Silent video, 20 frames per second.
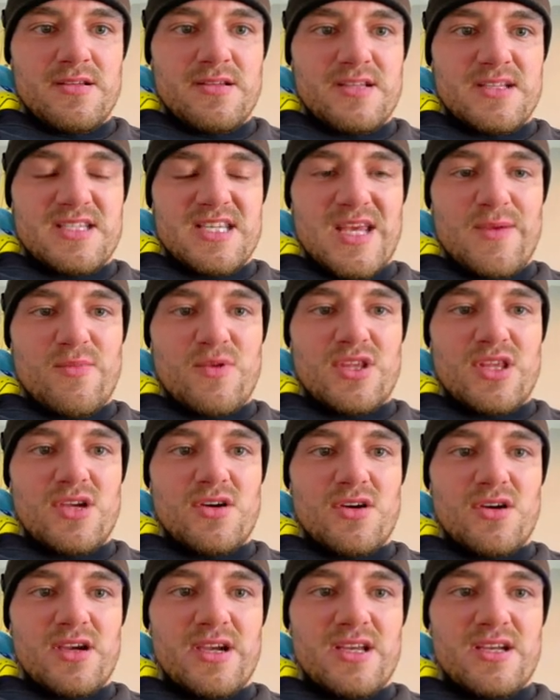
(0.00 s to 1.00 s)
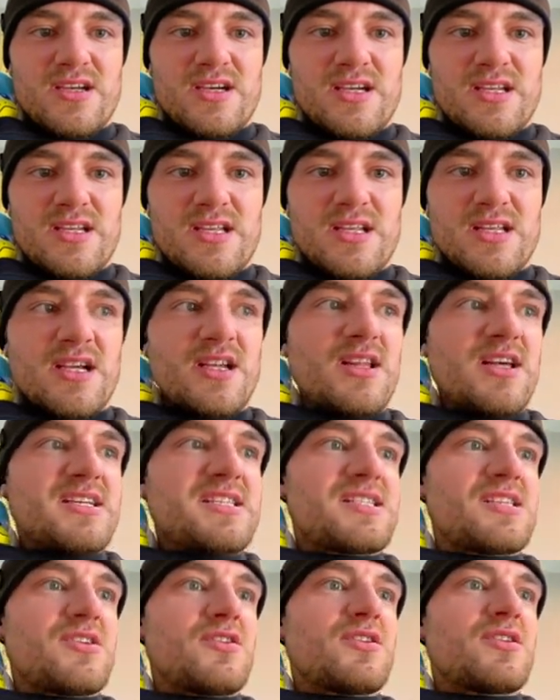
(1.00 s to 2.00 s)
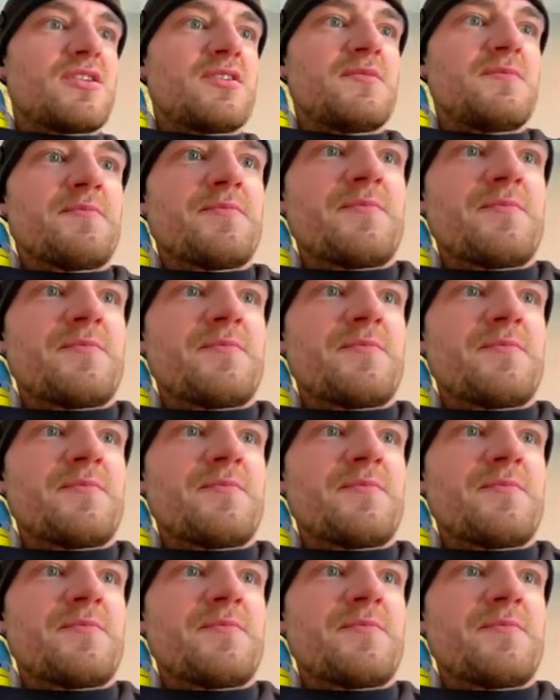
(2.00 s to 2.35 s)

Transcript: Same with the Arcanine and the Glaceon.